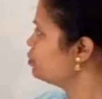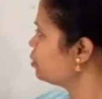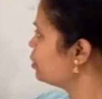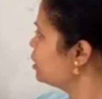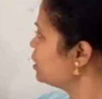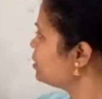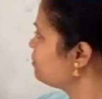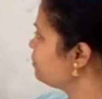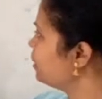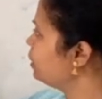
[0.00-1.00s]
So this
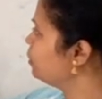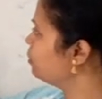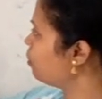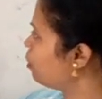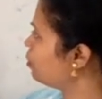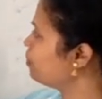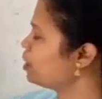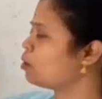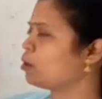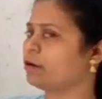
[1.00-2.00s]
will not
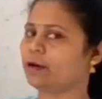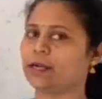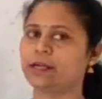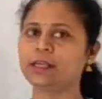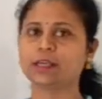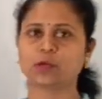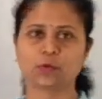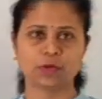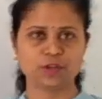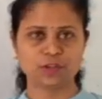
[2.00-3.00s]
be quadratic
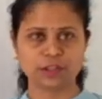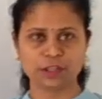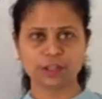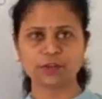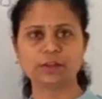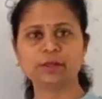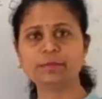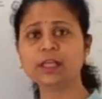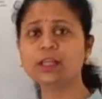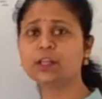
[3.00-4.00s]
equation. It will
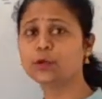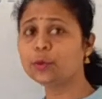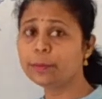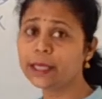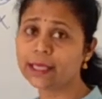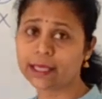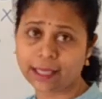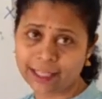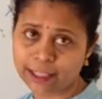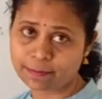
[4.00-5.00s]
be cubic
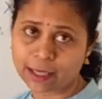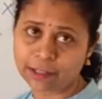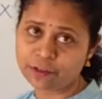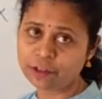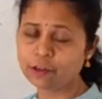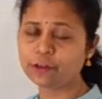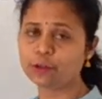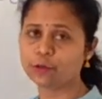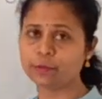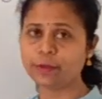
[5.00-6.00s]
expansion or
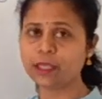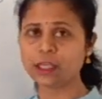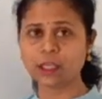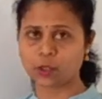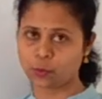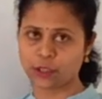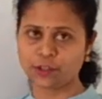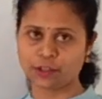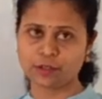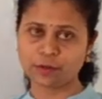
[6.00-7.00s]
cubic
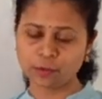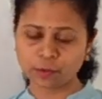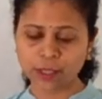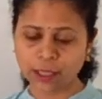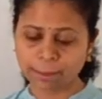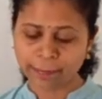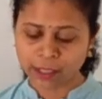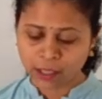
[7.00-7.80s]
equation. Okay.